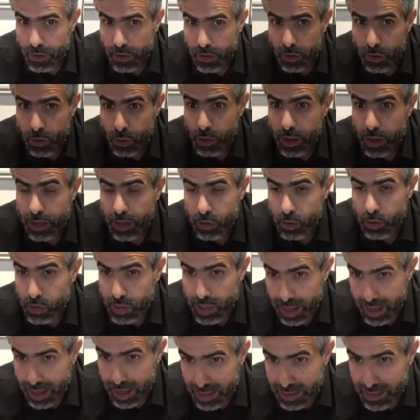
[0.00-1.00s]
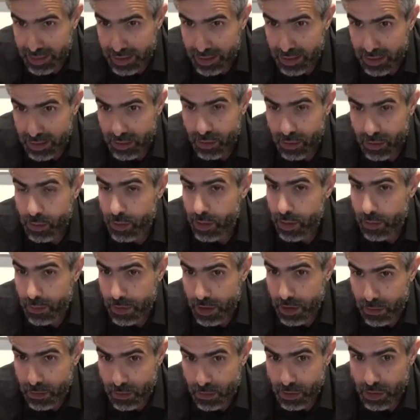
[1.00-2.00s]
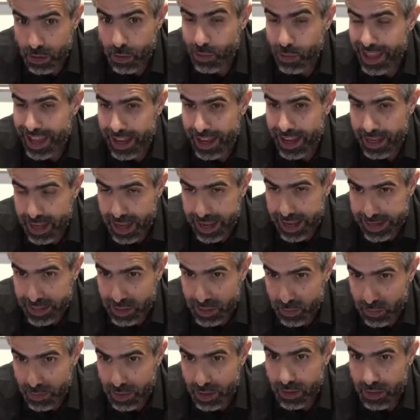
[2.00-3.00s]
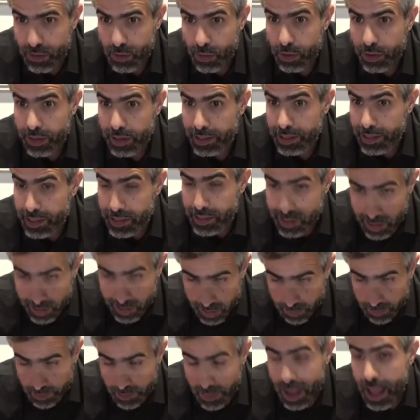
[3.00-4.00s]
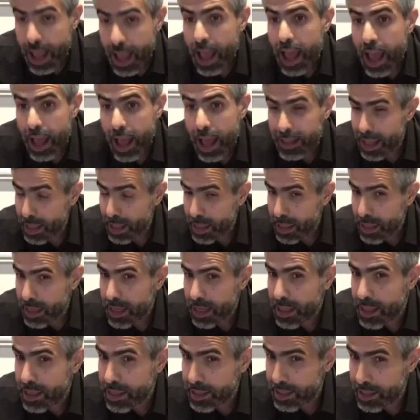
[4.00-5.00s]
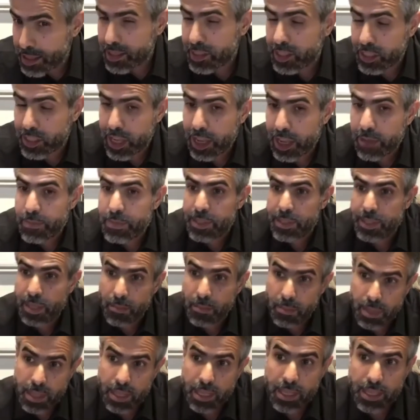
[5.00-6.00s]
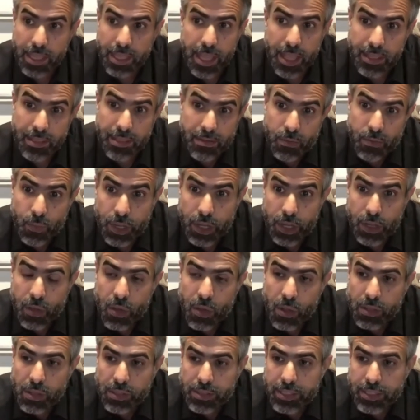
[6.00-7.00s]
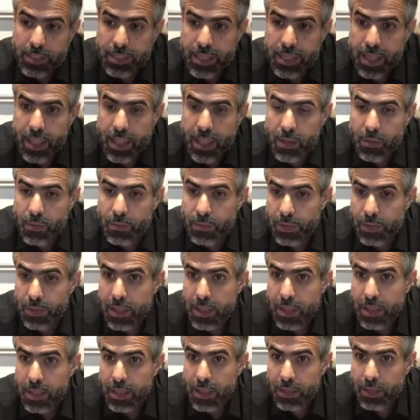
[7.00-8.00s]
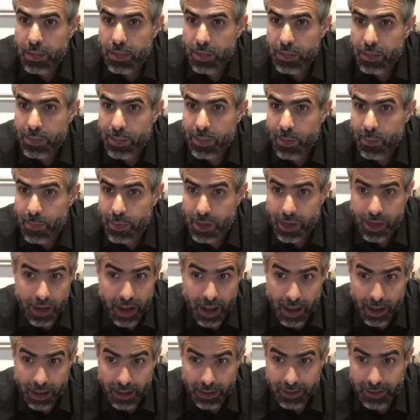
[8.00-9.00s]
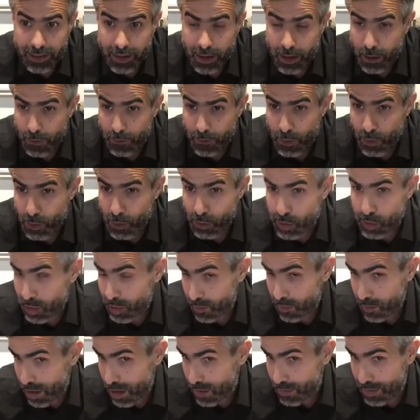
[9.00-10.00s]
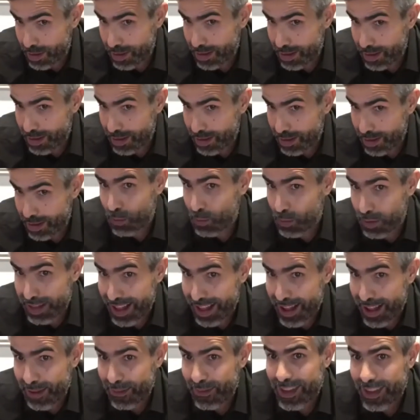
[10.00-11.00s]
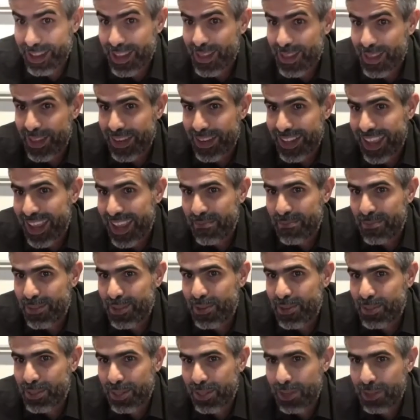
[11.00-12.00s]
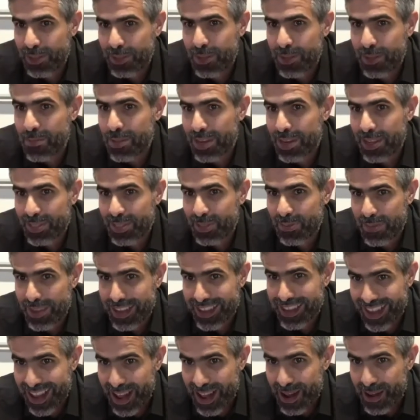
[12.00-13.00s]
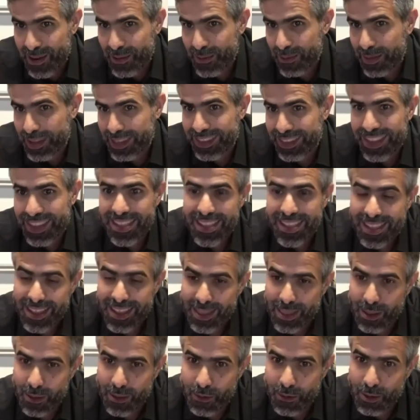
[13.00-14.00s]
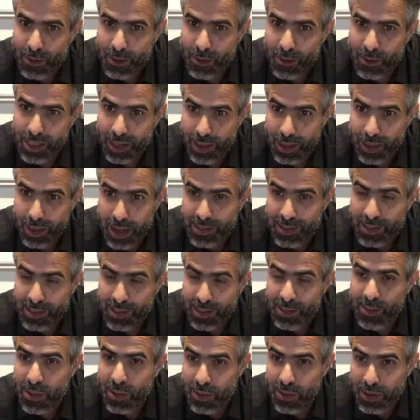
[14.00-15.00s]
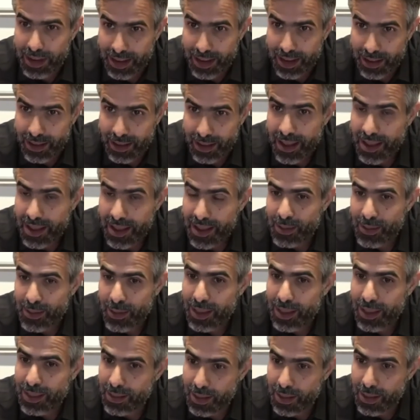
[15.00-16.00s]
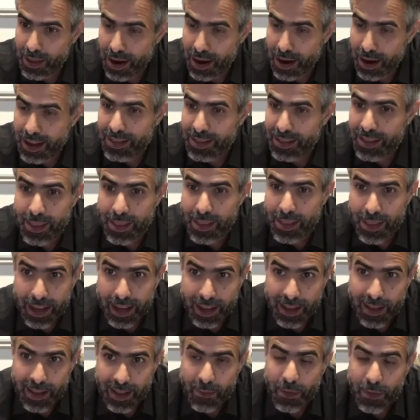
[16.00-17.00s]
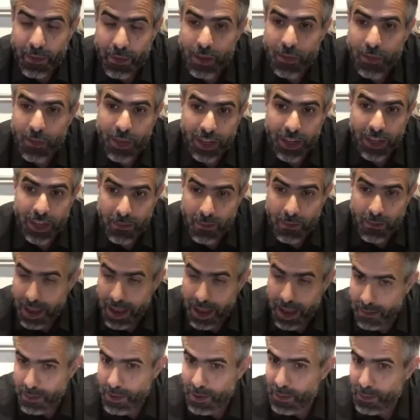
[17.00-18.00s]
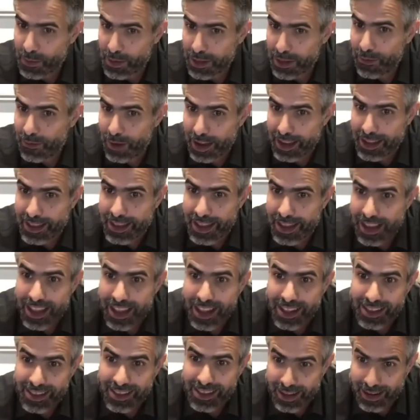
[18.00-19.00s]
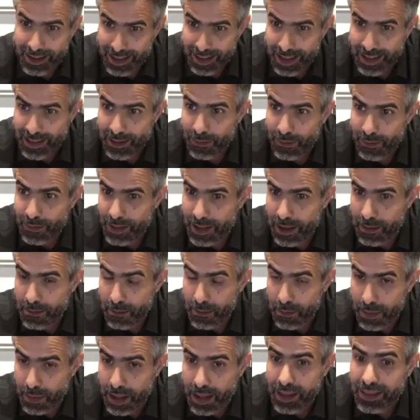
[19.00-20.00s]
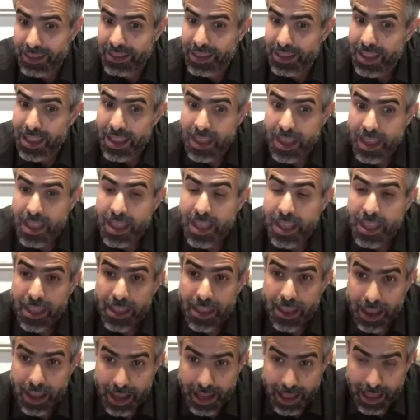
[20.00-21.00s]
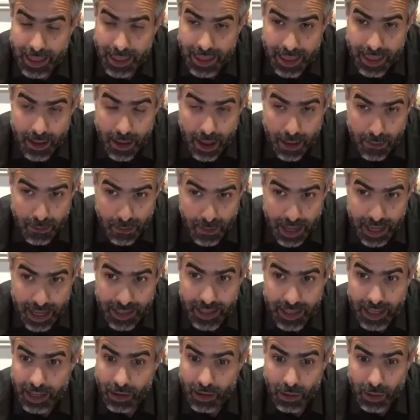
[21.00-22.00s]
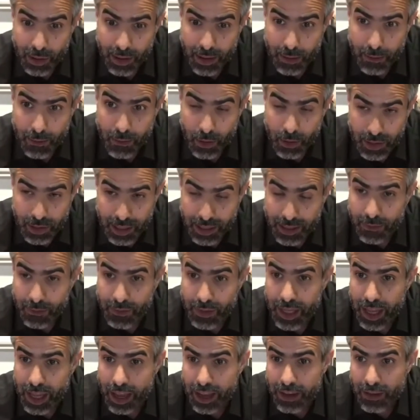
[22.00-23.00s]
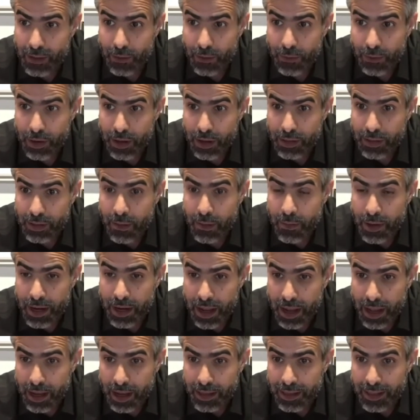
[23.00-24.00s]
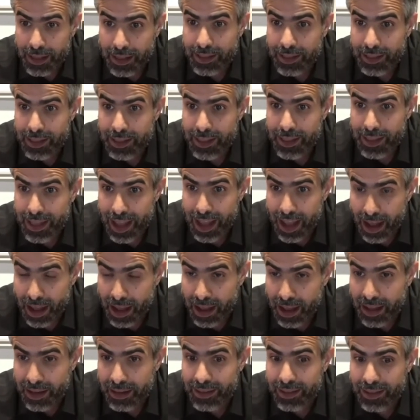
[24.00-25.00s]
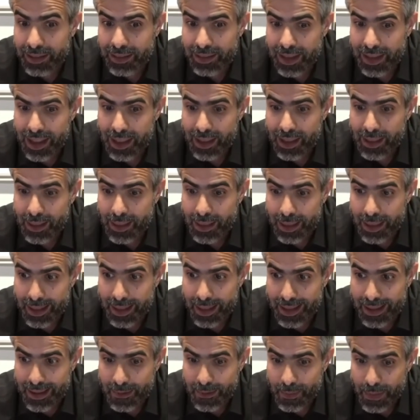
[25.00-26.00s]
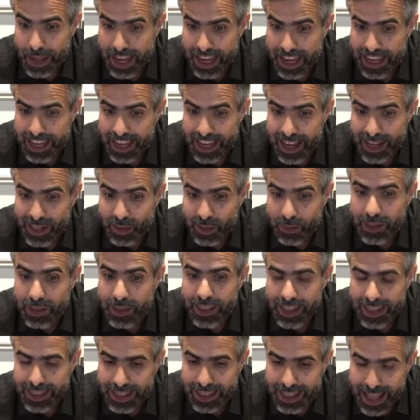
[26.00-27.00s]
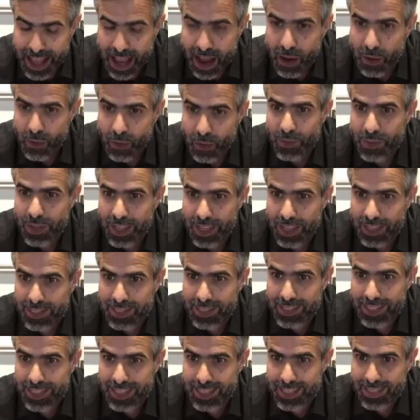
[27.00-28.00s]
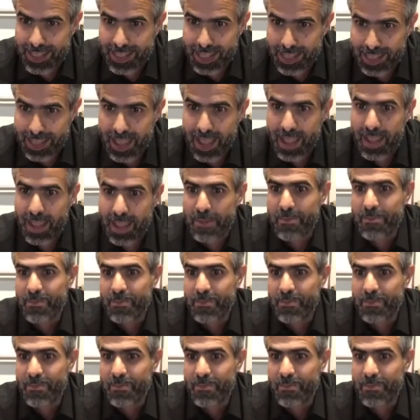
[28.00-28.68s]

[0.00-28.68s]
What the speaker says: to the society, to the people, to the engagement, to criticism. And I think this has shaped something that we called it now contemporary art. In the future, maybe it will have another name, because contemporaries mean now, but in the future, the historian and the writer and the academic of art maybe will find an alternative name. But the amazing or the positive side of contemporary art is the art and the engagement is now, is the time,